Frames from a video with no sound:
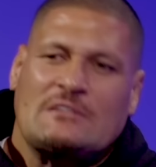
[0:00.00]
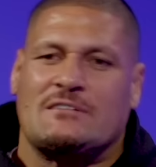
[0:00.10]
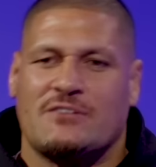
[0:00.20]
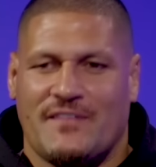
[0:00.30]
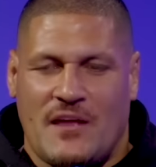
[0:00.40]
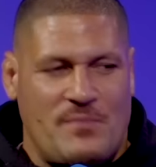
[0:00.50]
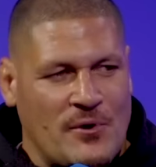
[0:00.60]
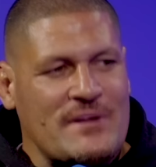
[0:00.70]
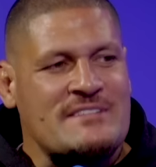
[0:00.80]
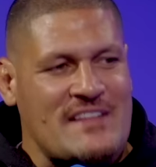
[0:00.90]
all right, they
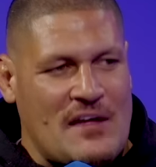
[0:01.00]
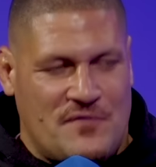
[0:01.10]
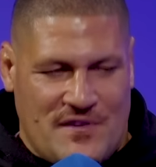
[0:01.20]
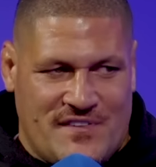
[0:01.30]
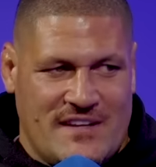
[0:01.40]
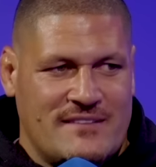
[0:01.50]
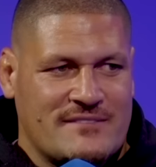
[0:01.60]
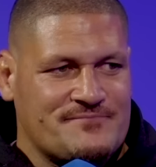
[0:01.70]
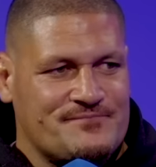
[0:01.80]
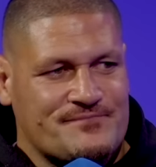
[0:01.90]
build into that 50.
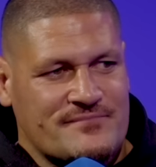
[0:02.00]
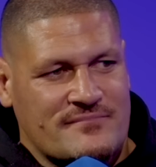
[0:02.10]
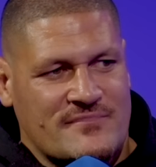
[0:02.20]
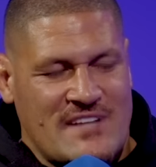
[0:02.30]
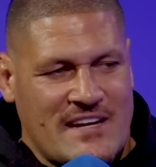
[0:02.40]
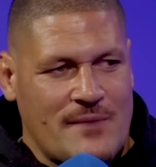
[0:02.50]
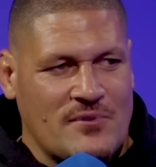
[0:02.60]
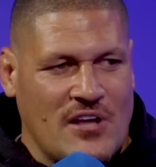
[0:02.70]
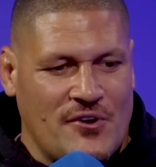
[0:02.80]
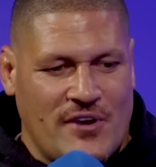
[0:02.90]
So they had a couple of low